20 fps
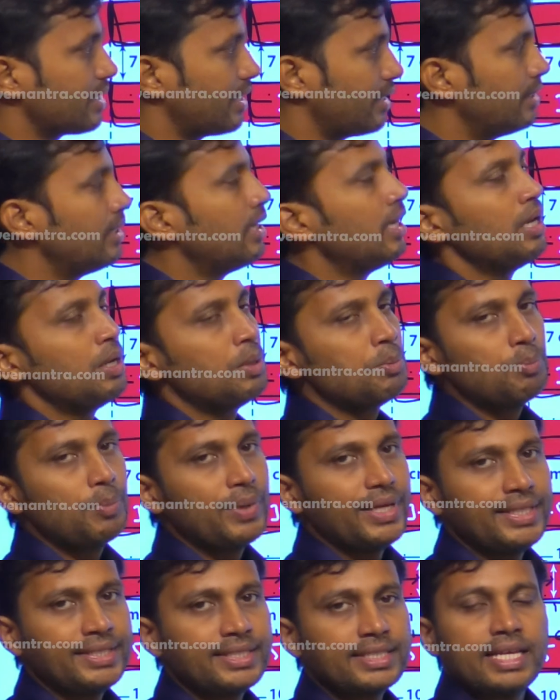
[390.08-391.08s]
is 10
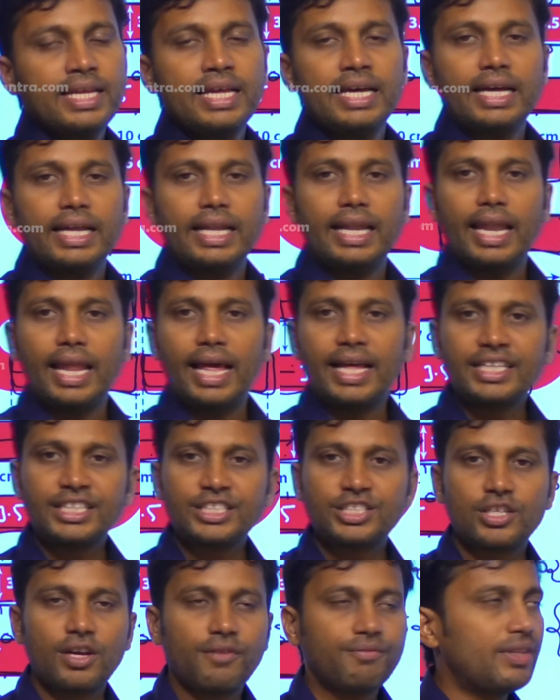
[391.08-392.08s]
means
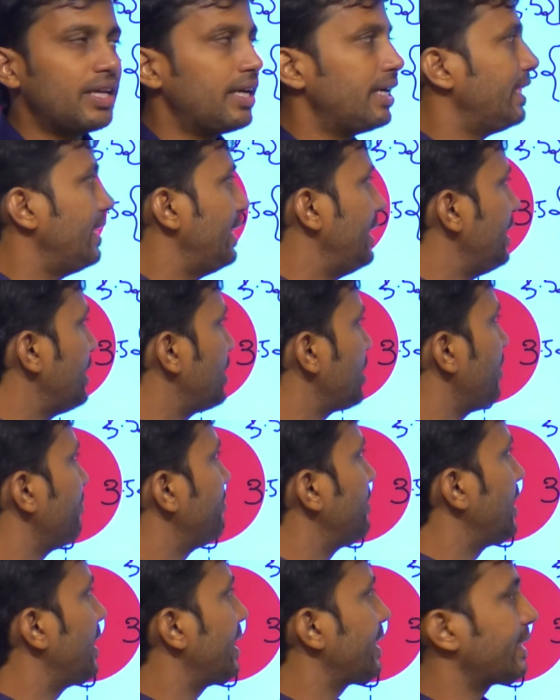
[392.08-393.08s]
lengths of the each
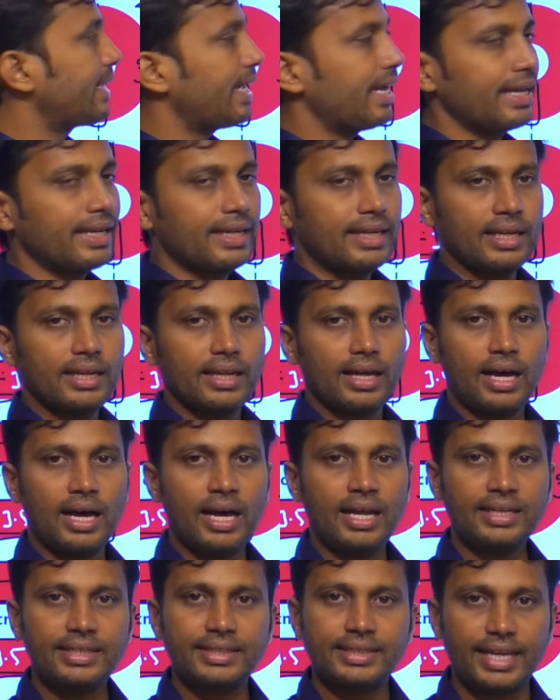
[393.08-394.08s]
of the rectangle
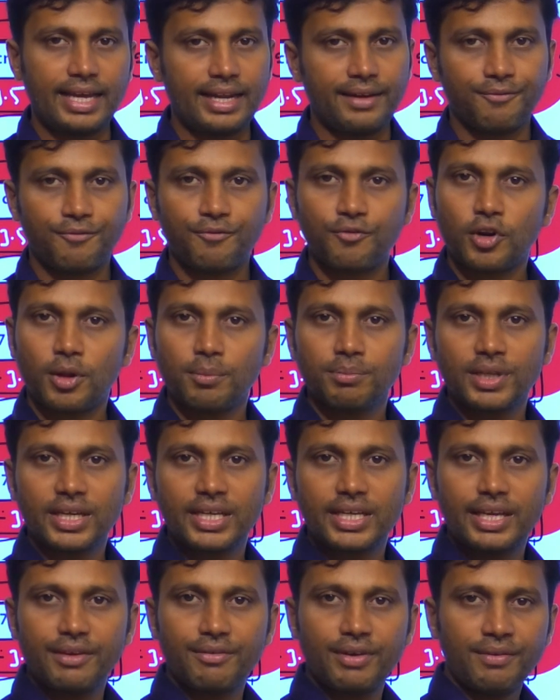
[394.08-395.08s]
are 10 from
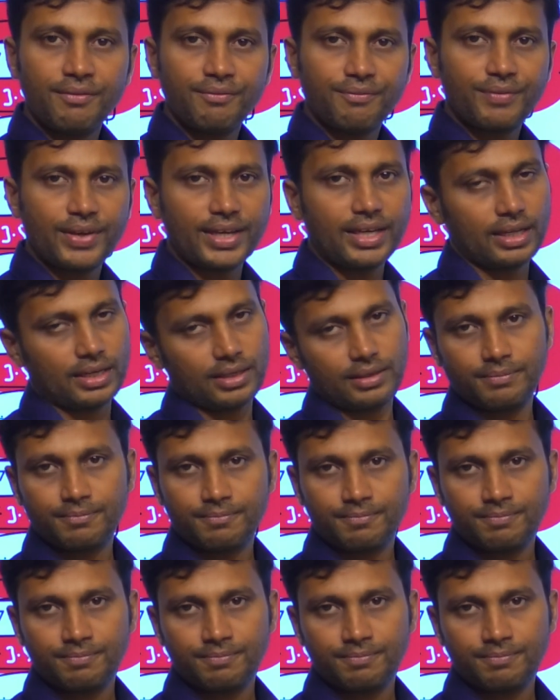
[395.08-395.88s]
the given figure